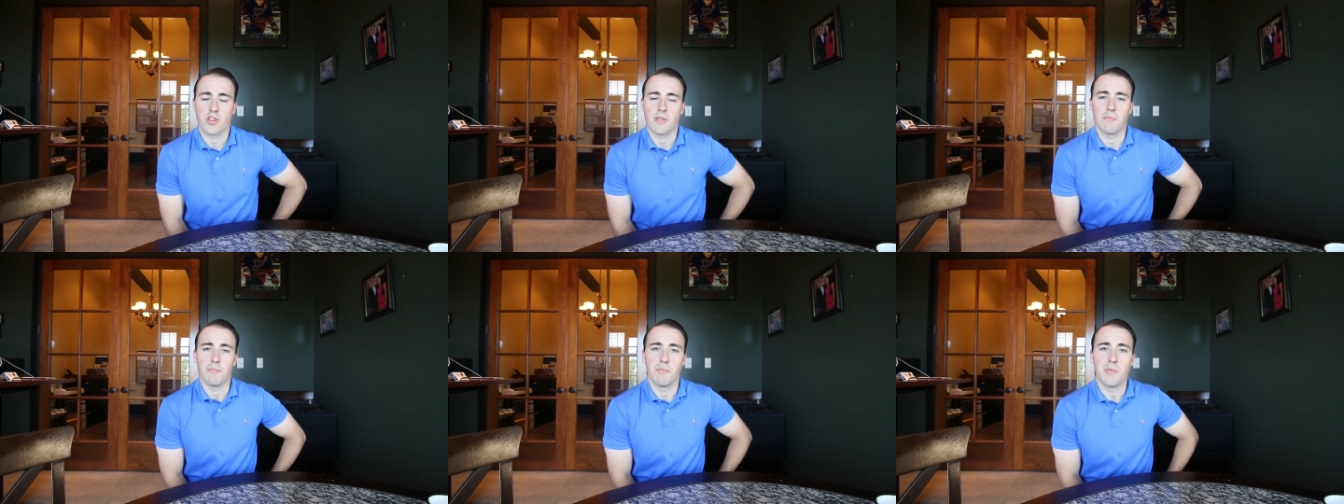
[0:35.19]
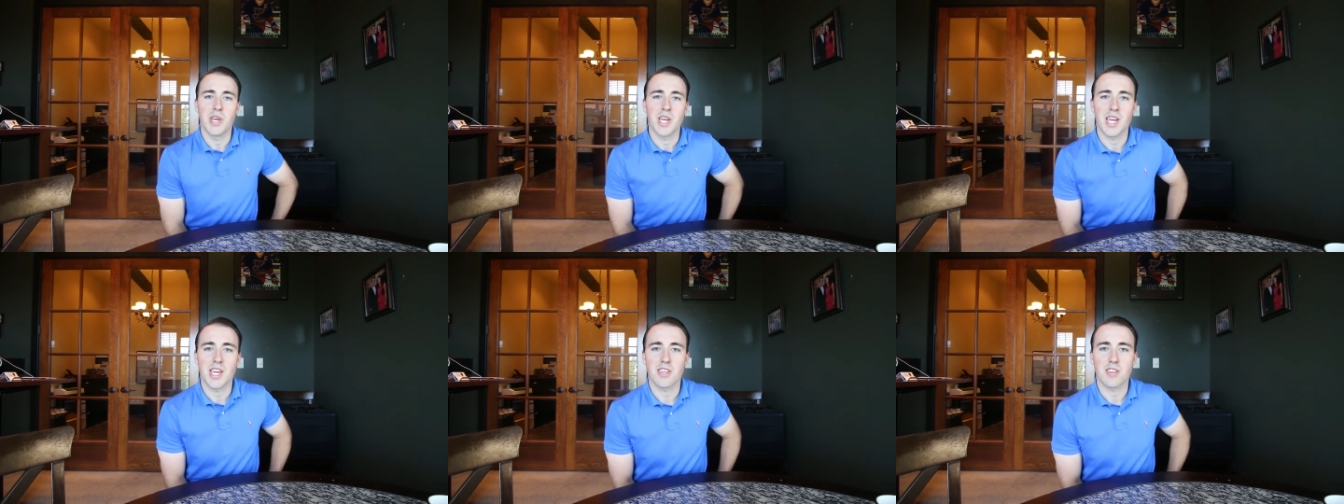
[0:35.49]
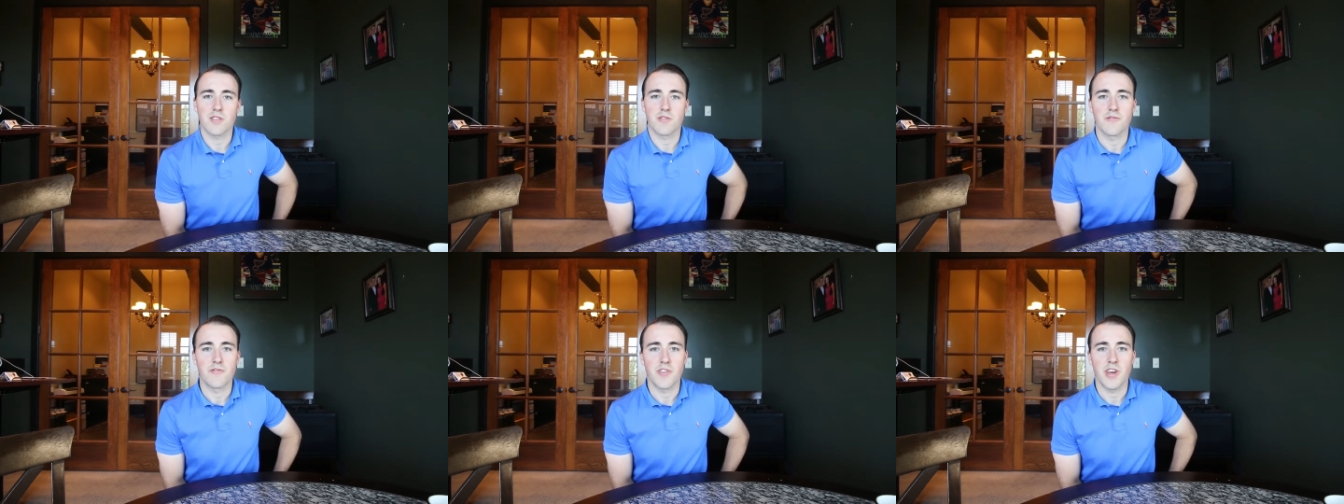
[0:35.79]
The
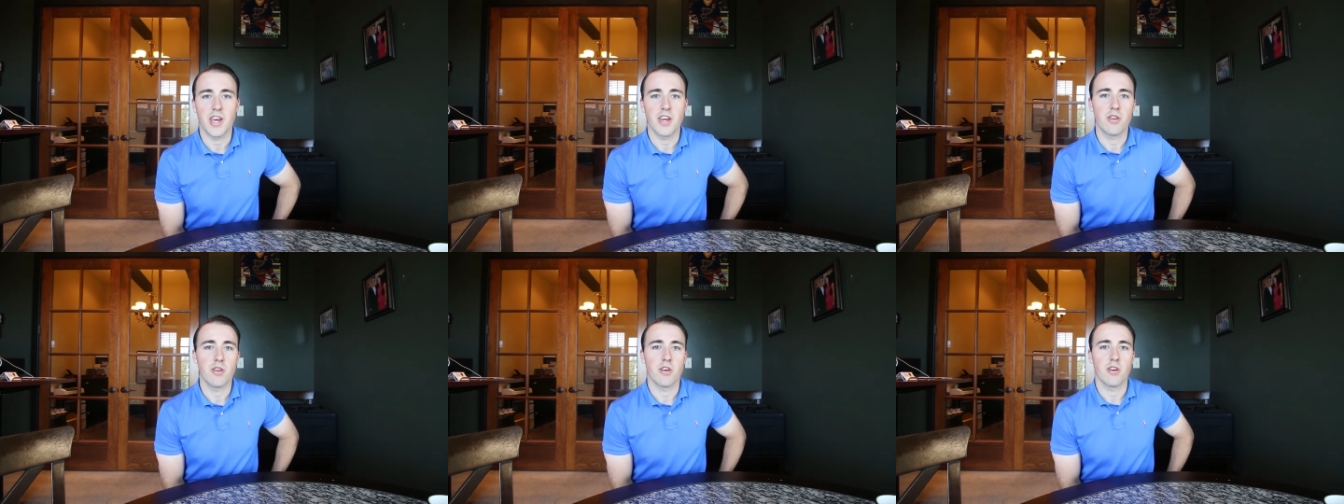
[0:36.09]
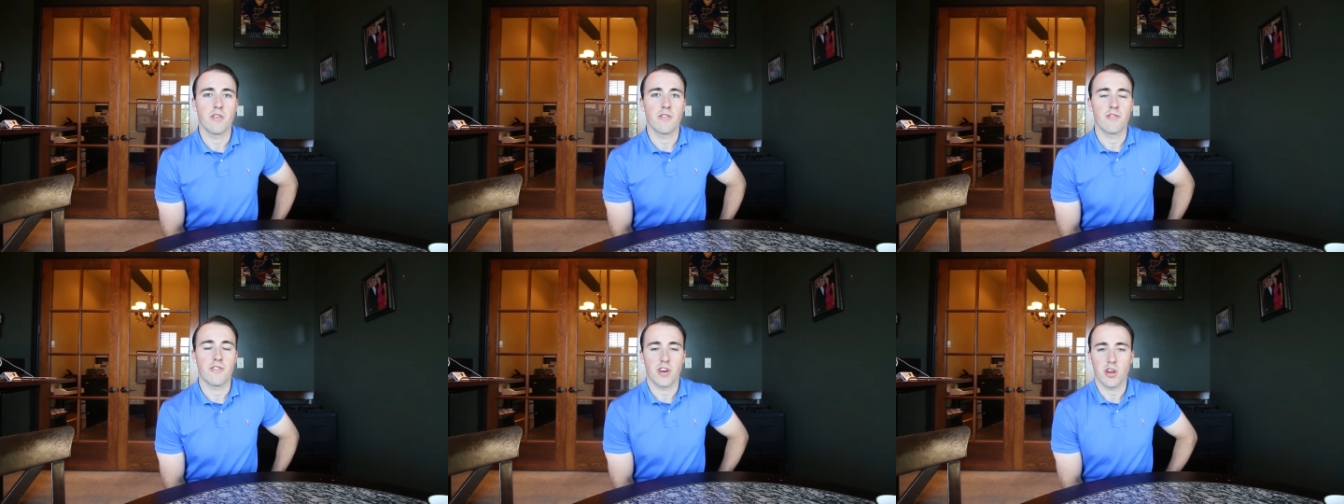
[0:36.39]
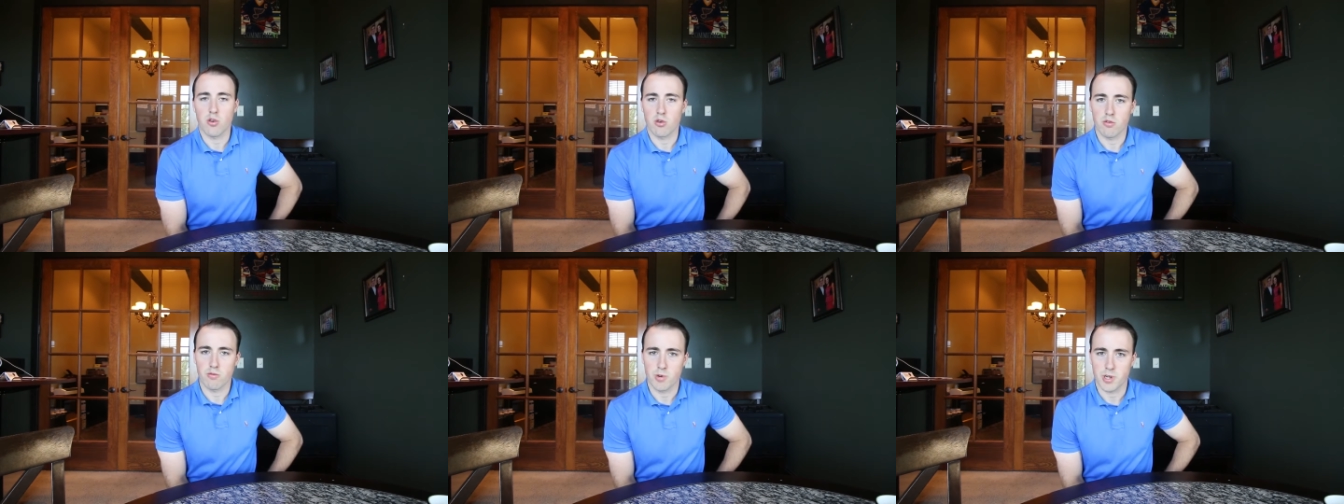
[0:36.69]
Biggest Fed
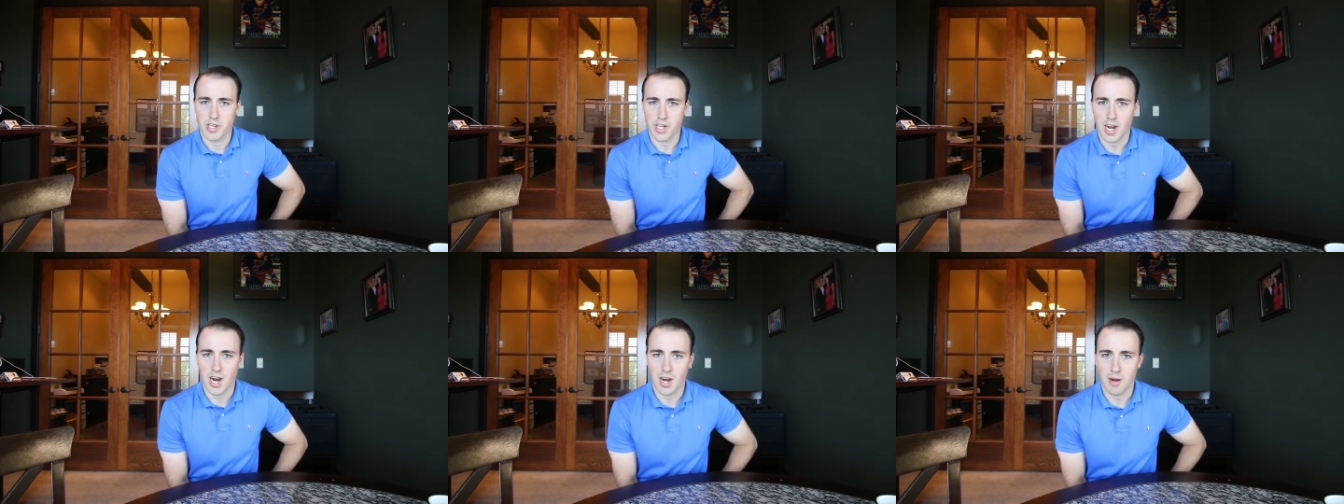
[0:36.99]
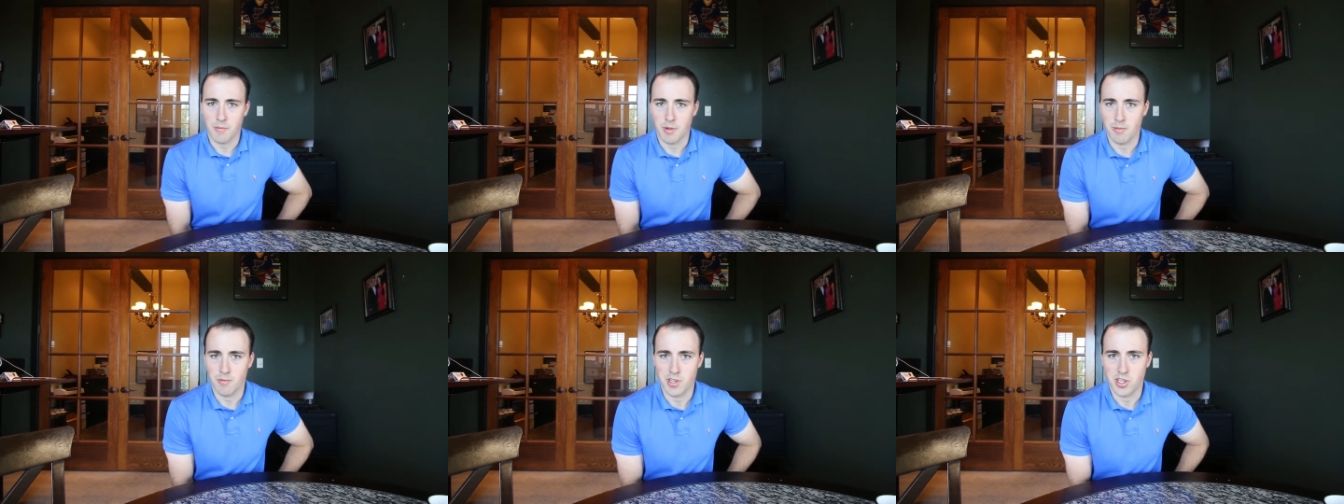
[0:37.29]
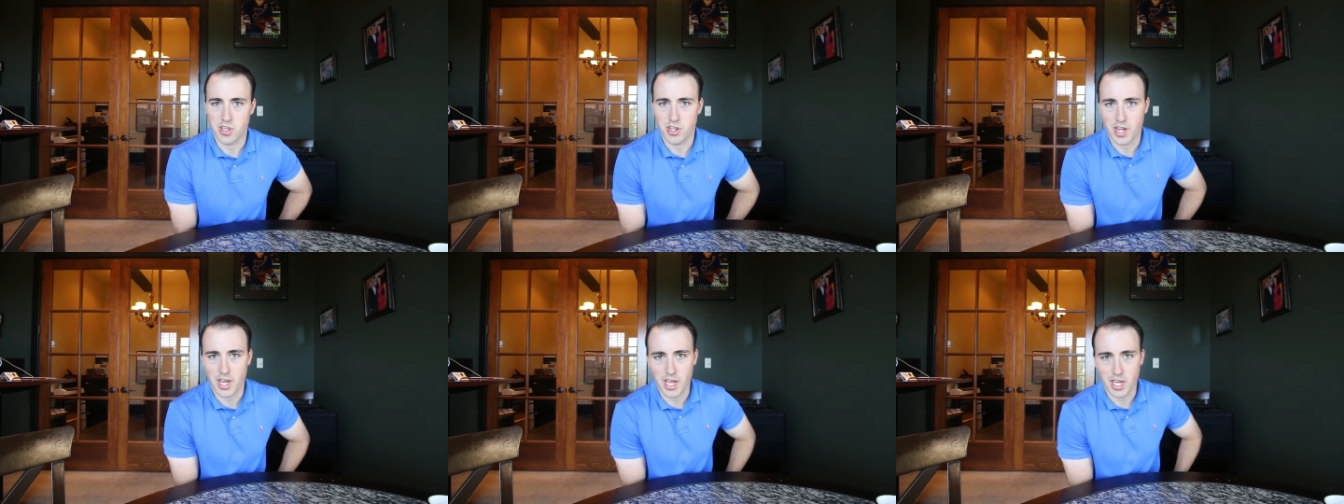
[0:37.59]
Federal Retirement
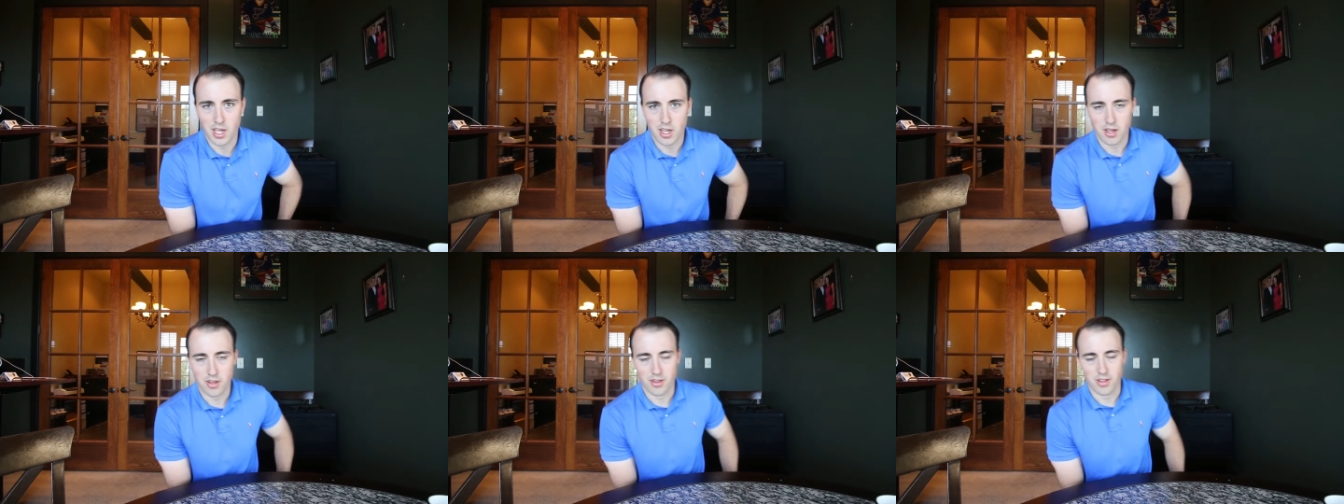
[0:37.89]
Mistake.